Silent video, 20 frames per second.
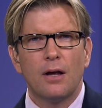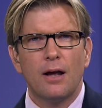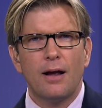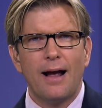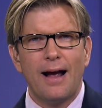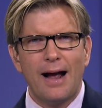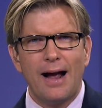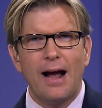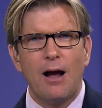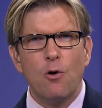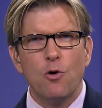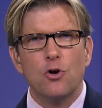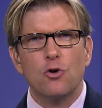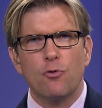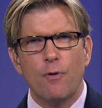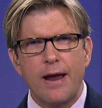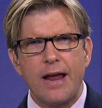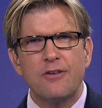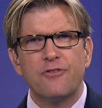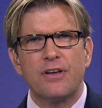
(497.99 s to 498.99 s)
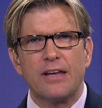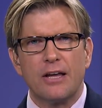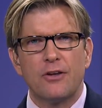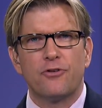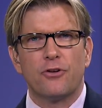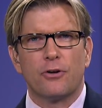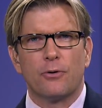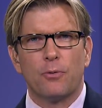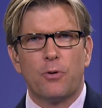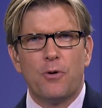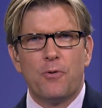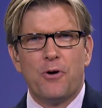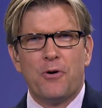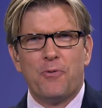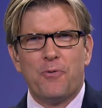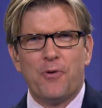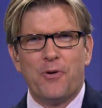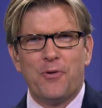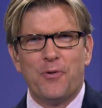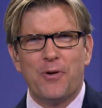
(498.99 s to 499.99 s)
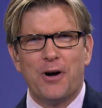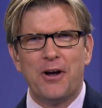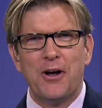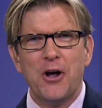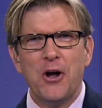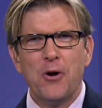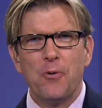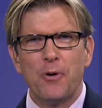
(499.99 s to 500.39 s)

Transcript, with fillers: How crazy is it what,